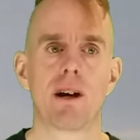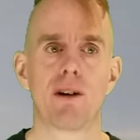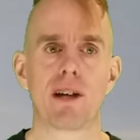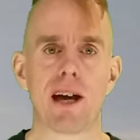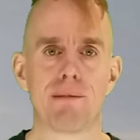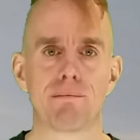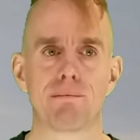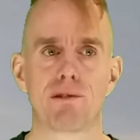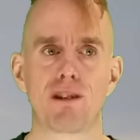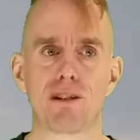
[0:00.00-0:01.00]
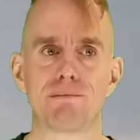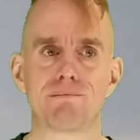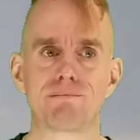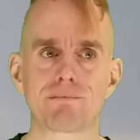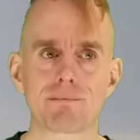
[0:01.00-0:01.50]
Okay, so
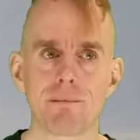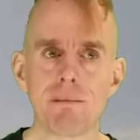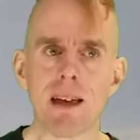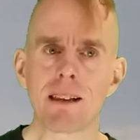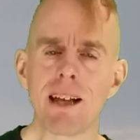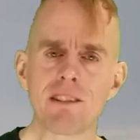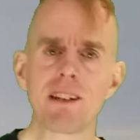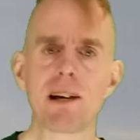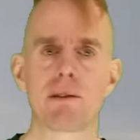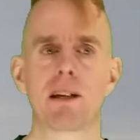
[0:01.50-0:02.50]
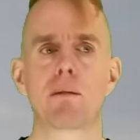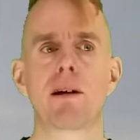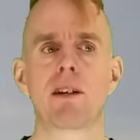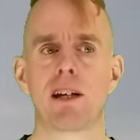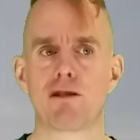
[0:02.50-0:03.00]
let's now think
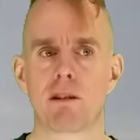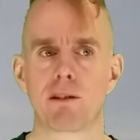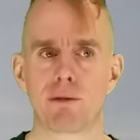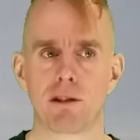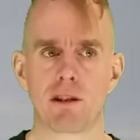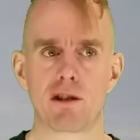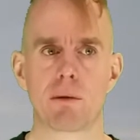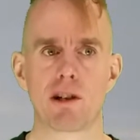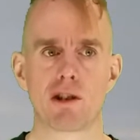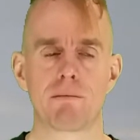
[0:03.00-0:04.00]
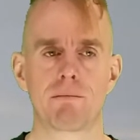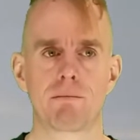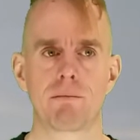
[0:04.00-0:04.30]
about the heat transfer situation.